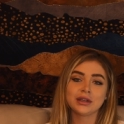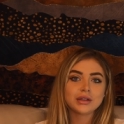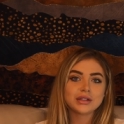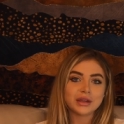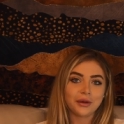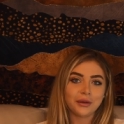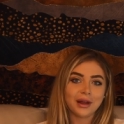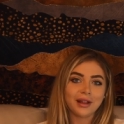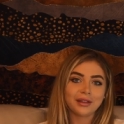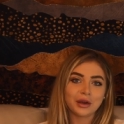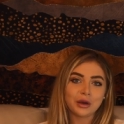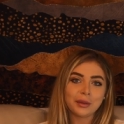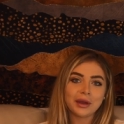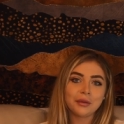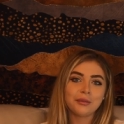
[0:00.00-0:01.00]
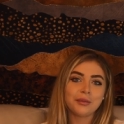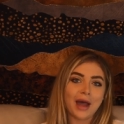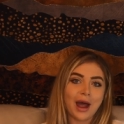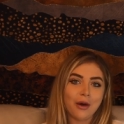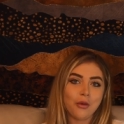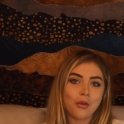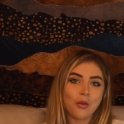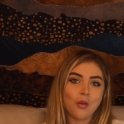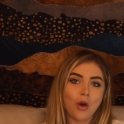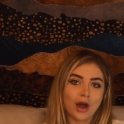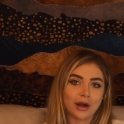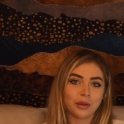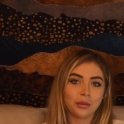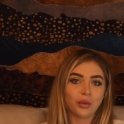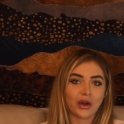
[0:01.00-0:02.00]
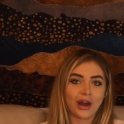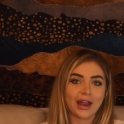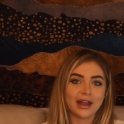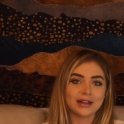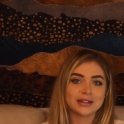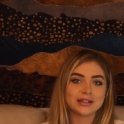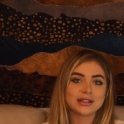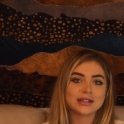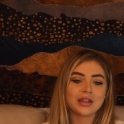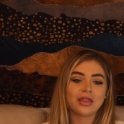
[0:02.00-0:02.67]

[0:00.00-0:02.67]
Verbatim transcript: So a little bit about Wana Brands.